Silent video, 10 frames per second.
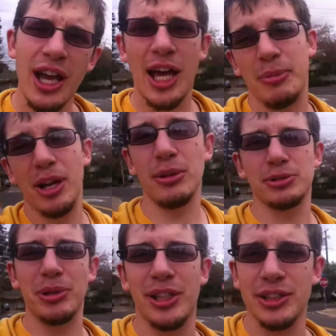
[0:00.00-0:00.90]
I mean, I'm
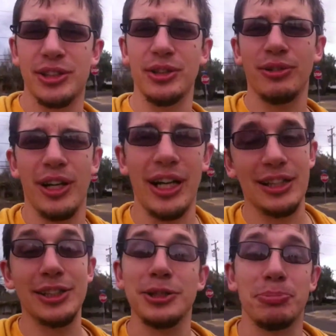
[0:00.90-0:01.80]
speaking to you right now.
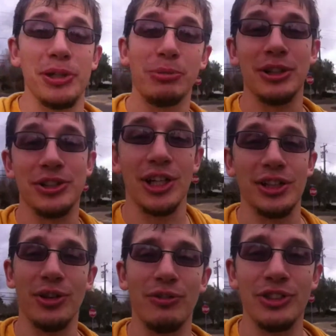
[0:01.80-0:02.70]
This is a pretty one-sided
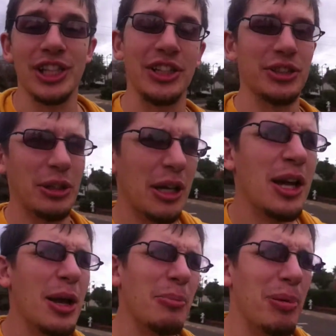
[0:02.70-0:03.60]
conversation,
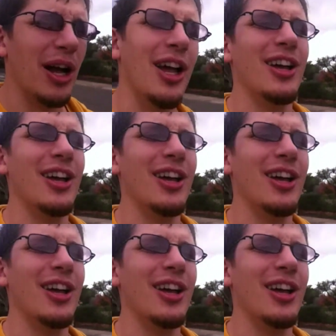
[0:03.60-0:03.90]
but